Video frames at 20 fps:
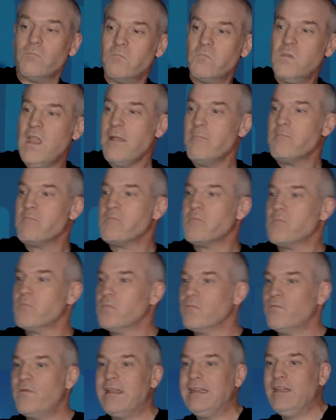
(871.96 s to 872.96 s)
Yeah,
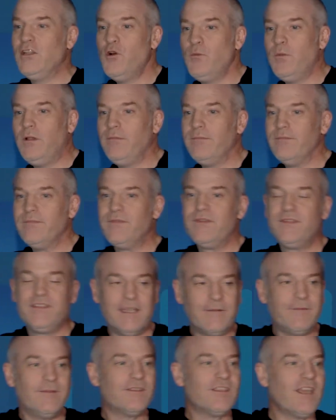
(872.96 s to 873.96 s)
fairly normal.
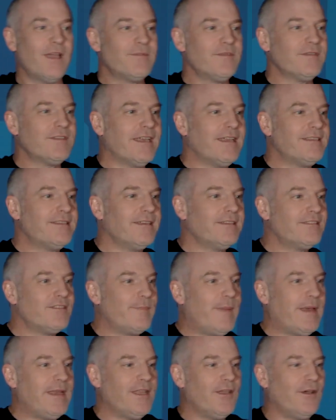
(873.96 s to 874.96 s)
Different types of data
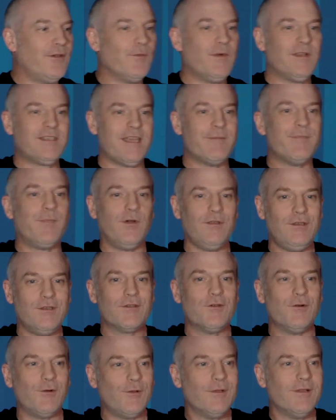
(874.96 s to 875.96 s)
depending on which endpoint you
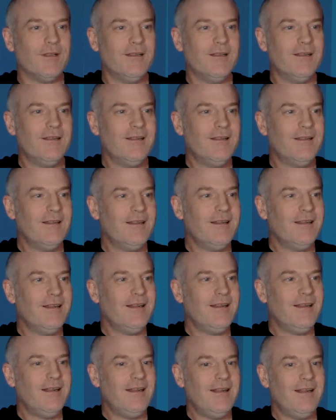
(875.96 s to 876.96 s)
call.
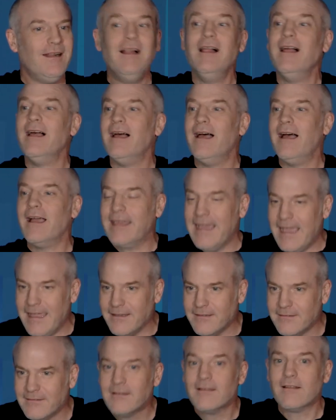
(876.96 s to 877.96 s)

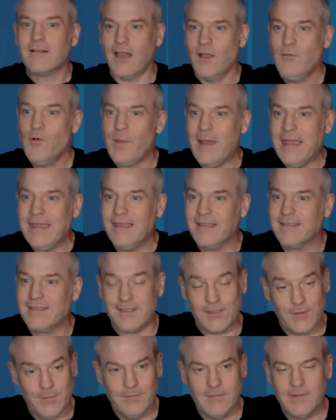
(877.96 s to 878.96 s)
Again, global banking
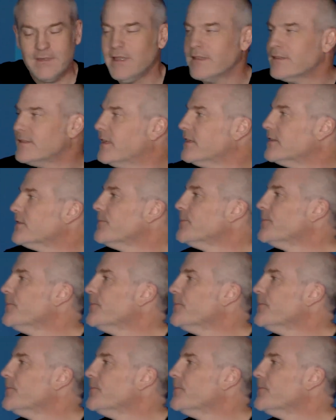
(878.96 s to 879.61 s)
system does this.